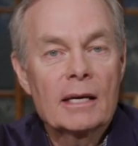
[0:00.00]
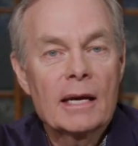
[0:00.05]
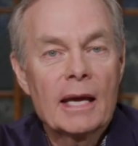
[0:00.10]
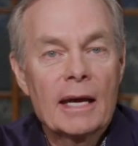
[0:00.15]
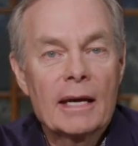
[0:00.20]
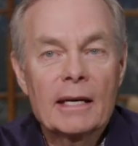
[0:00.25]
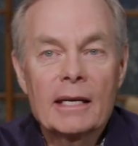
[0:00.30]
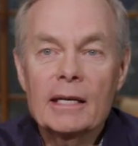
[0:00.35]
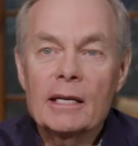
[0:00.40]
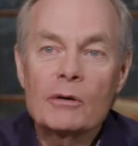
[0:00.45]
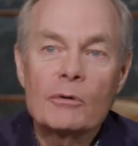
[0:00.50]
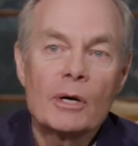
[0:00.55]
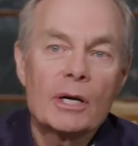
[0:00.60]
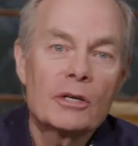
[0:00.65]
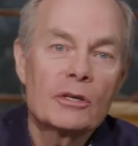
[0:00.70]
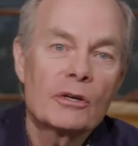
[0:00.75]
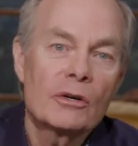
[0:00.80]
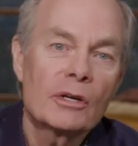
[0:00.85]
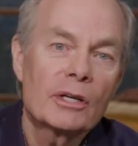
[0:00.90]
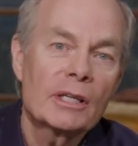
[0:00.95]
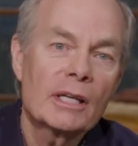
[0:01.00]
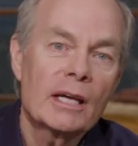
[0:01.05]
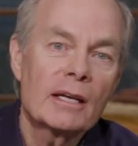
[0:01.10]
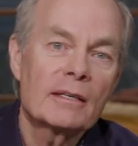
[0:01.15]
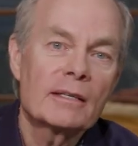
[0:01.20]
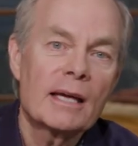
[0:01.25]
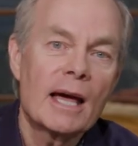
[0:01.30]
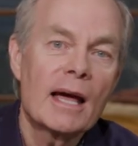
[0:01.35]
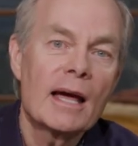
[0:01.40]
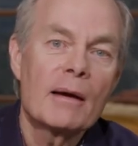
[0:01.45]
And anyway, during
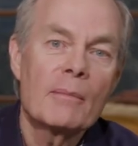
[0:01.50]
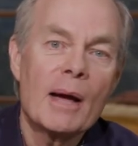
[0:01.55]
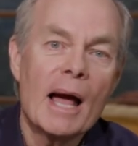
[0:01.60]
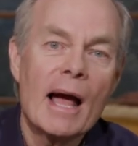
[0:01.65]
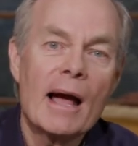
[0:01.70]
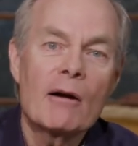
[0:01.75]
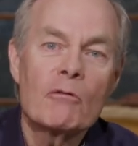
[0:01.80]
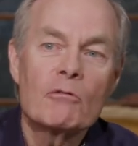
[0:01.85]
that time, I